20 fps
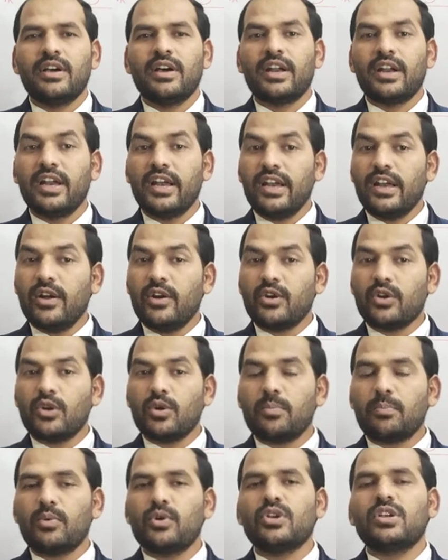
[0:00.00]

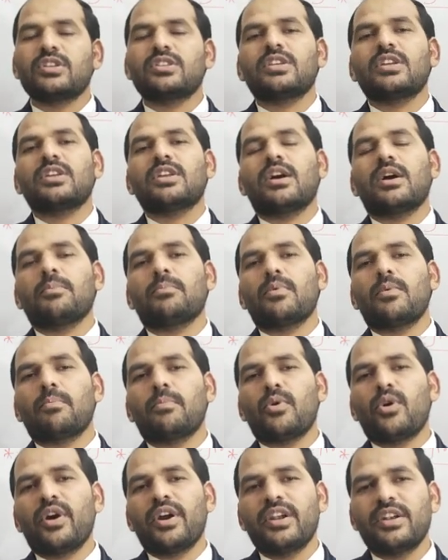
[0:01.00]
relative position of
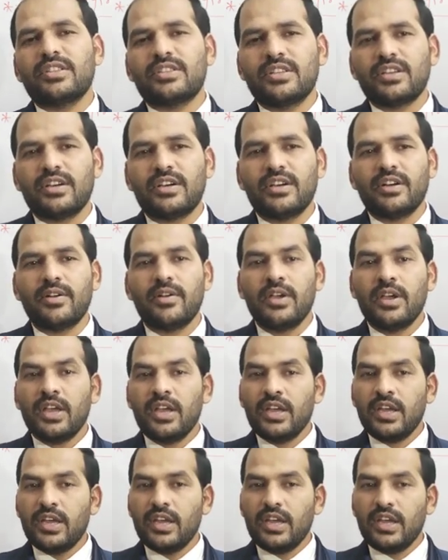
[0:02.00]
points above
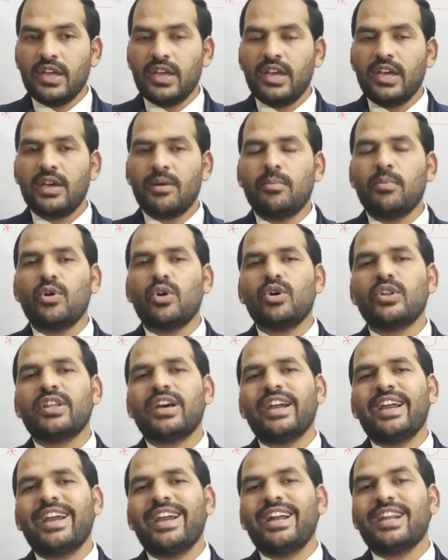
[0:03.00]

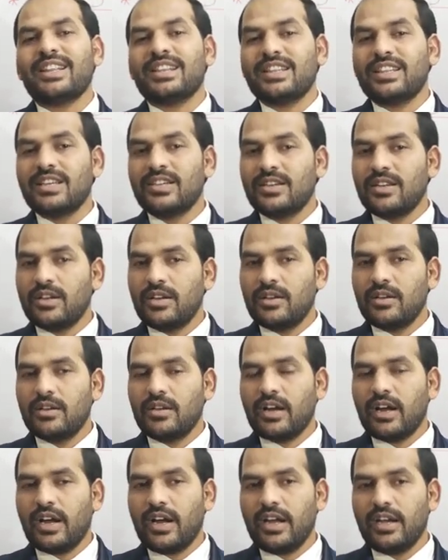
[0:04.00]
the earth
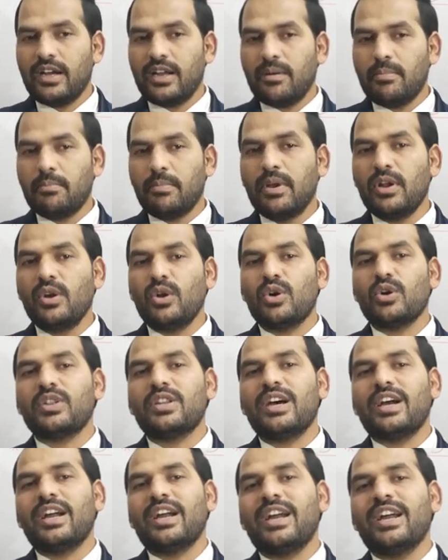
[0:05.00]
and below
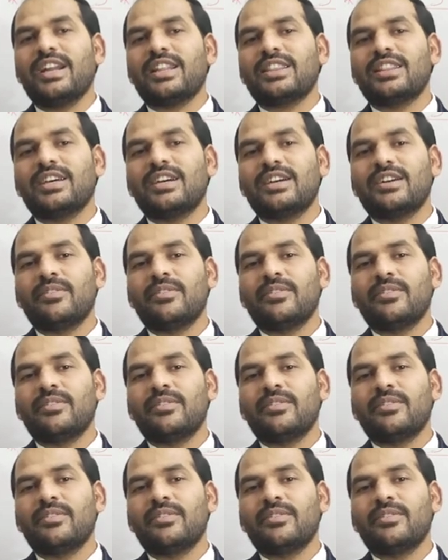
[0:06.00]
the earth.